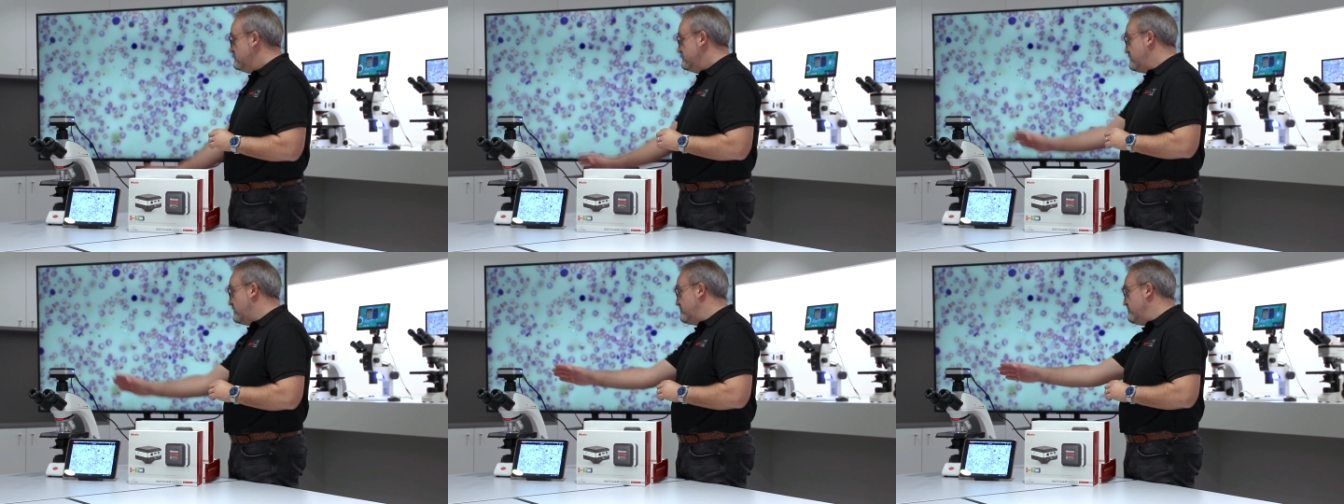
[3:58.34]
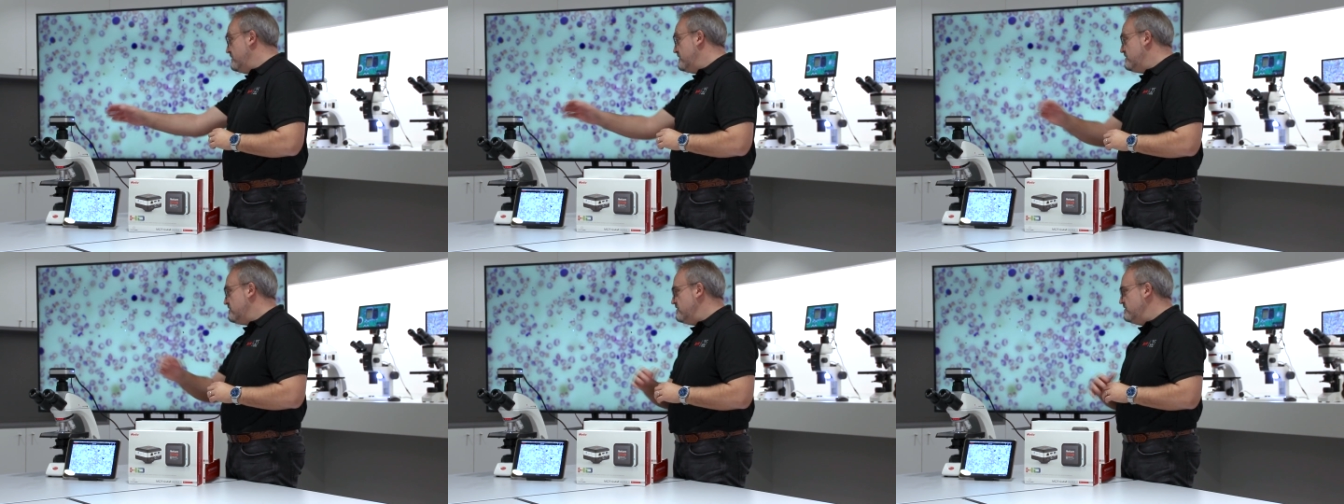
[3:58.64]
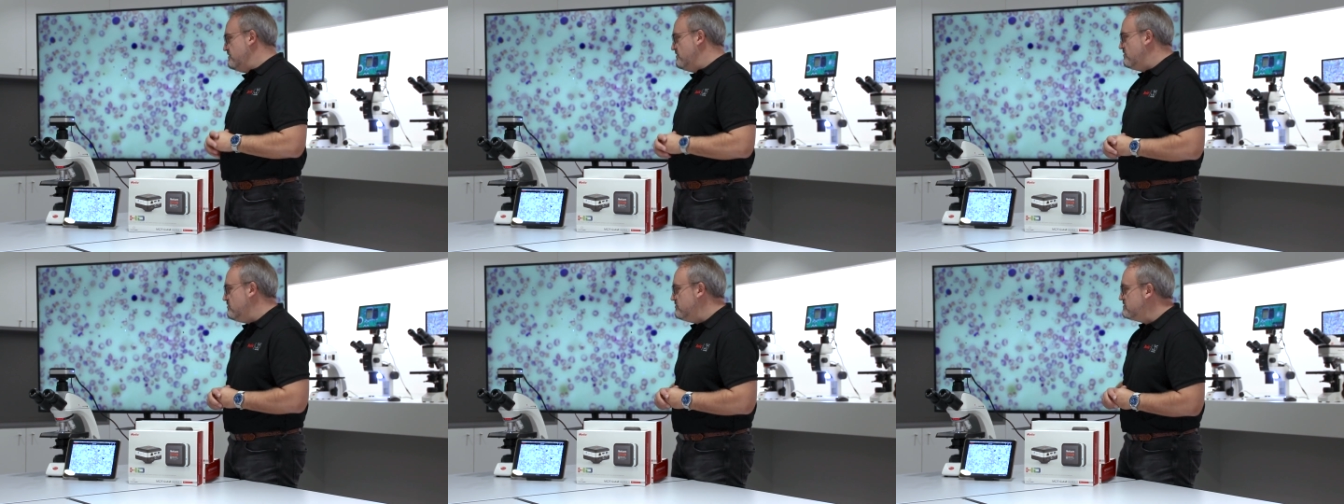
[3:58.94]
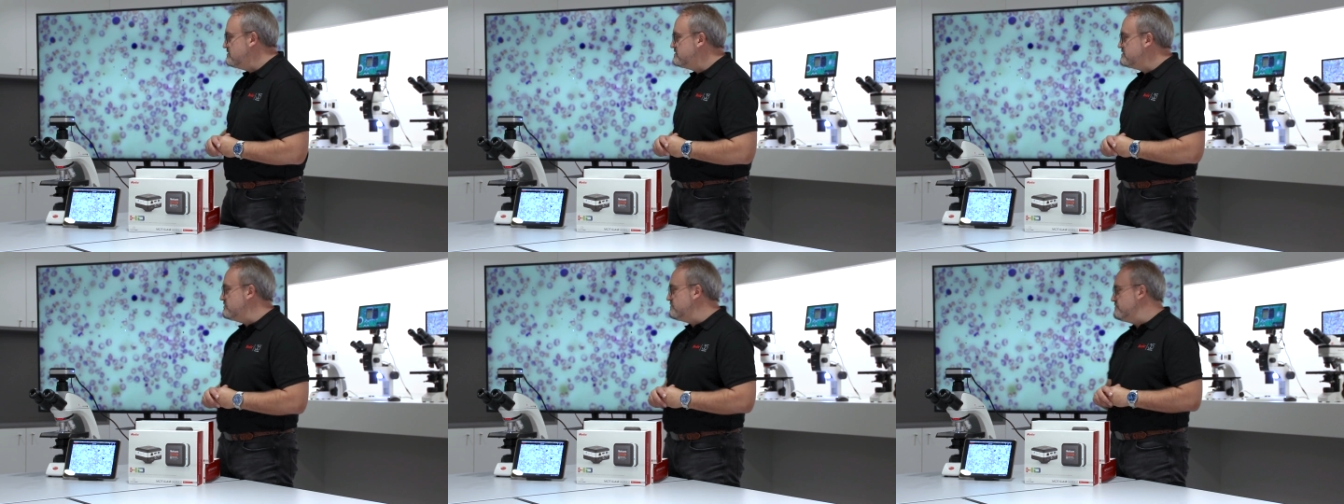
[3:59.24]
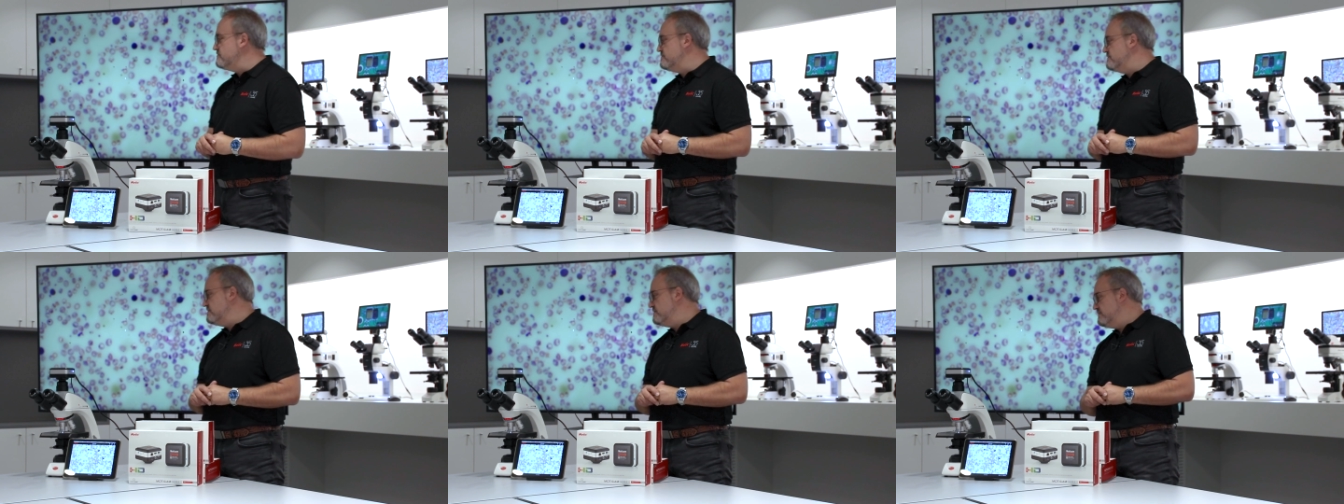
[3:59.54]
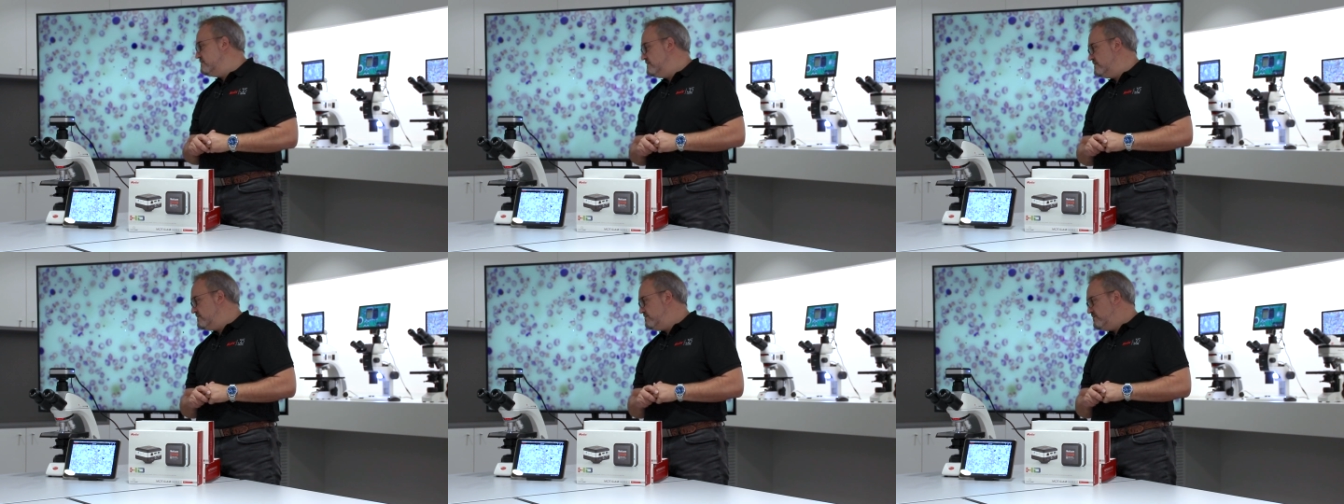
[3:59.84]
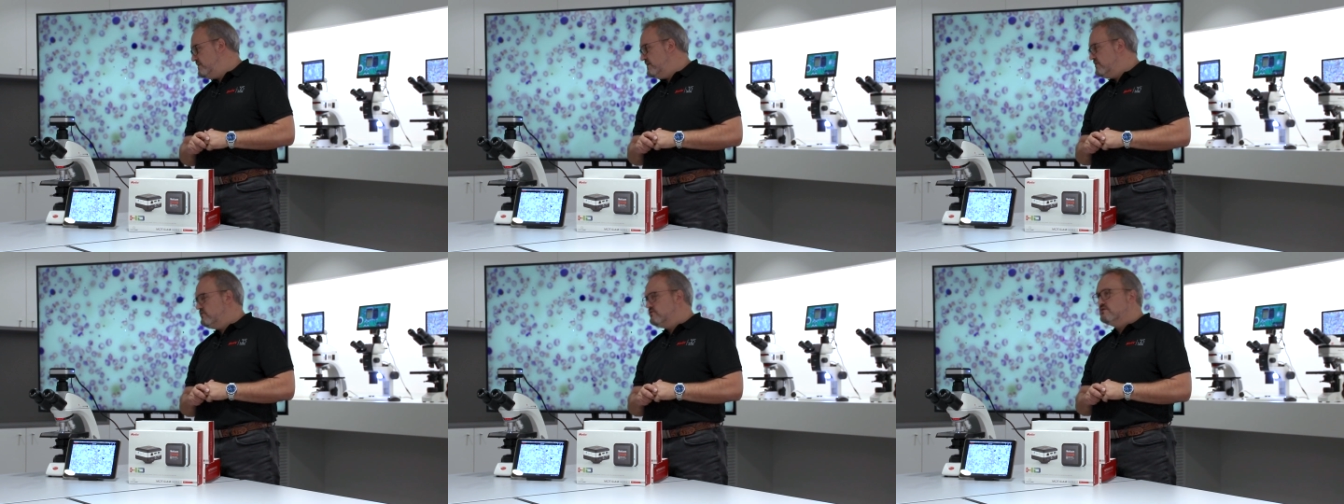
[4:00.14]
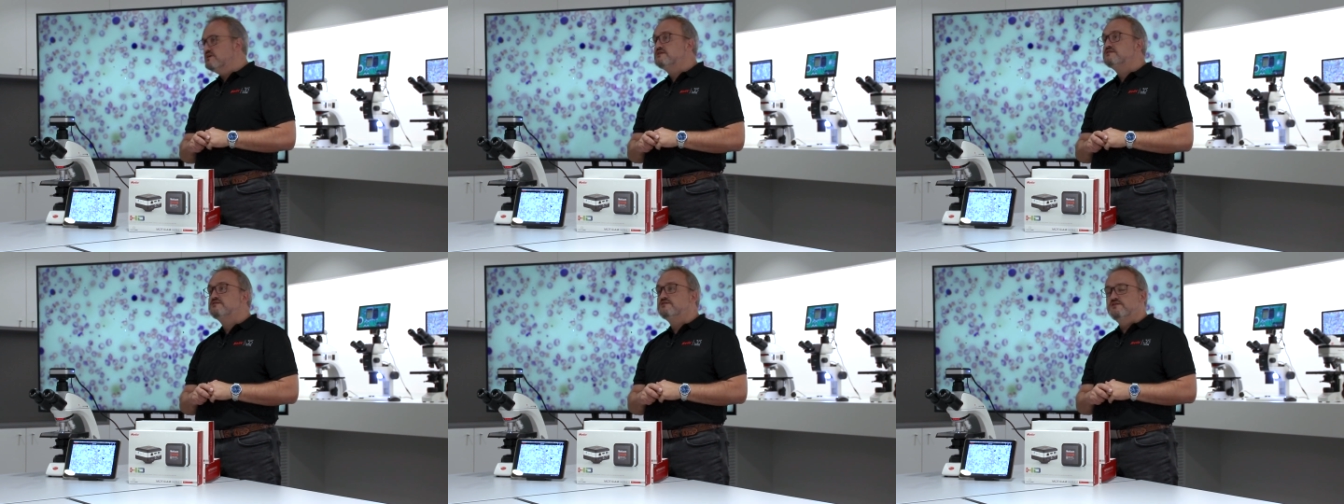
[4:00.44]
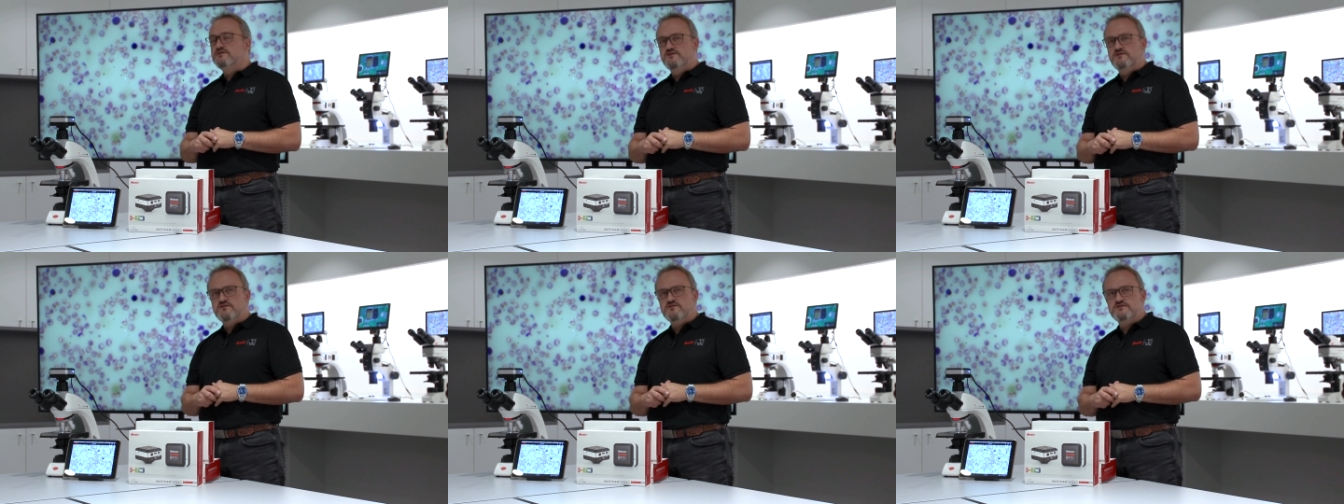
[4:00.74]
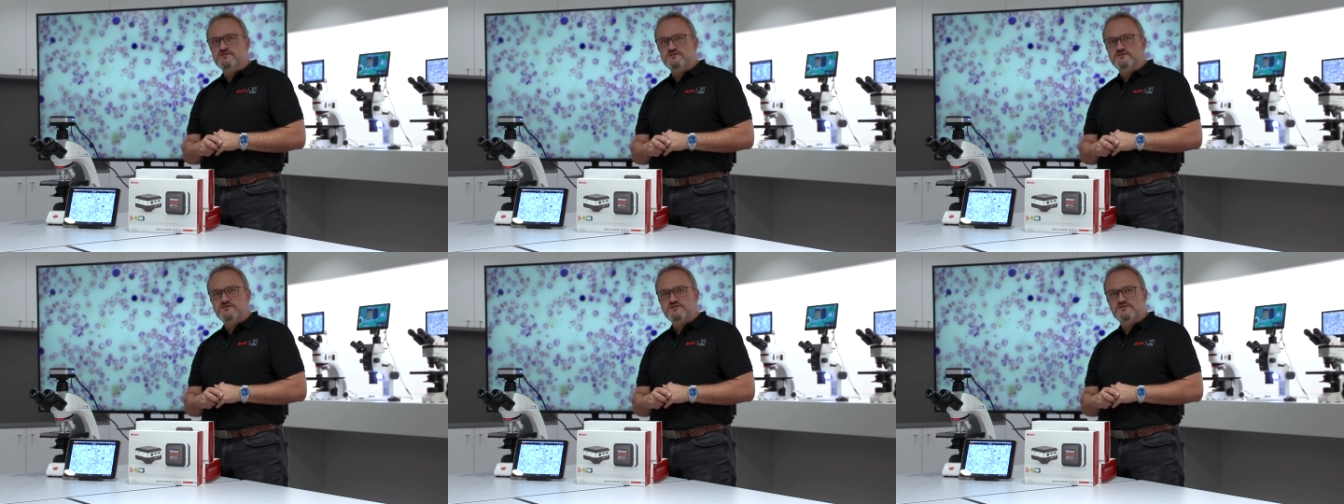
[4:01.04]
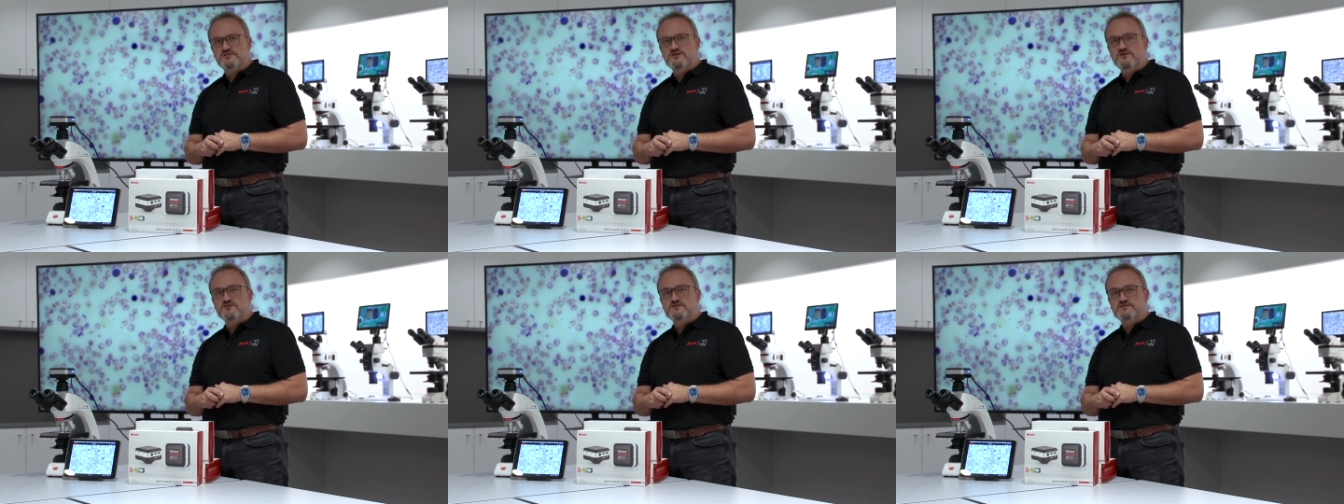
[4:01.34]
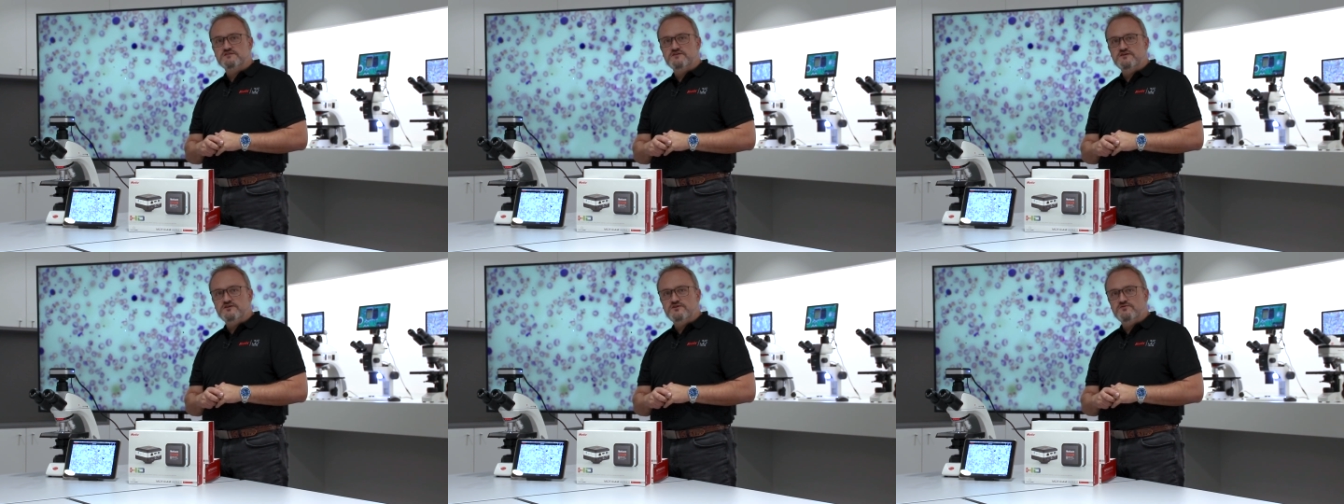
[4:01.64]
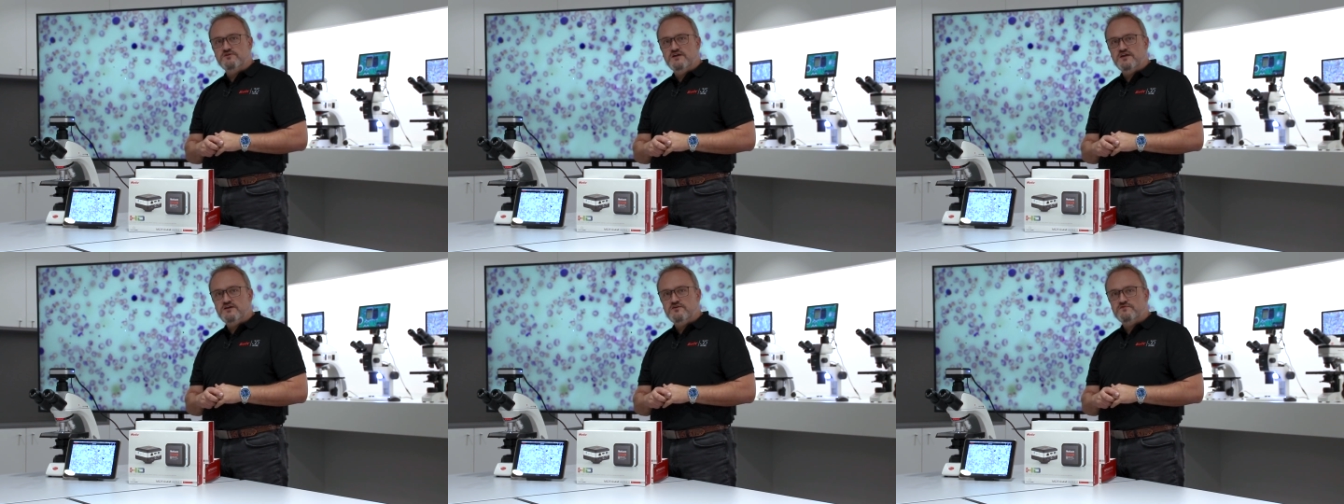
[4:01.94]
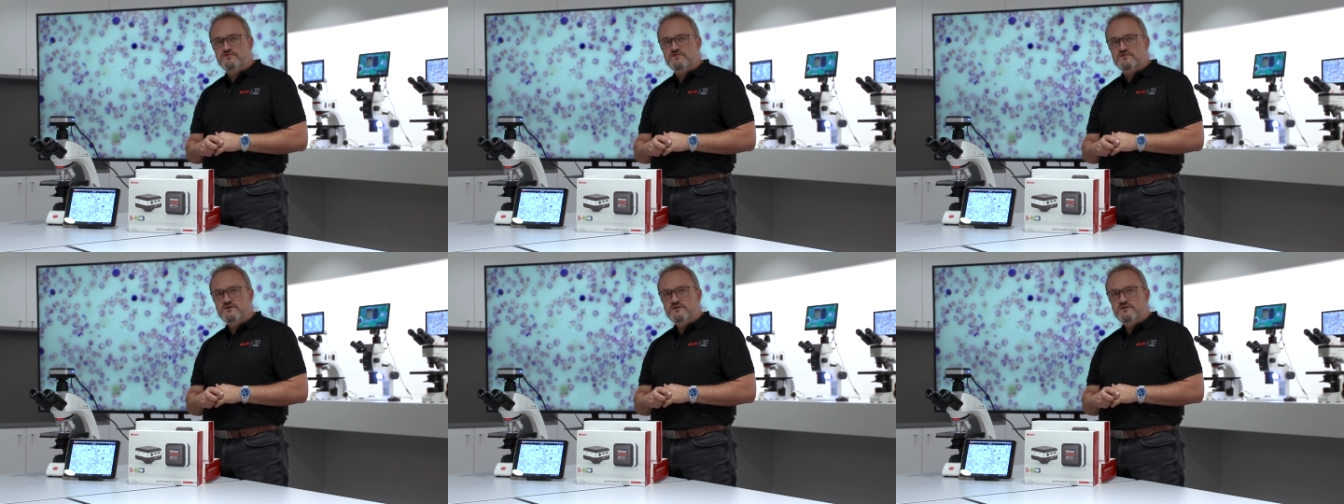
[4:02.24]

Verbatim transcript: directly onto the uh, micro SD cards slot that you have.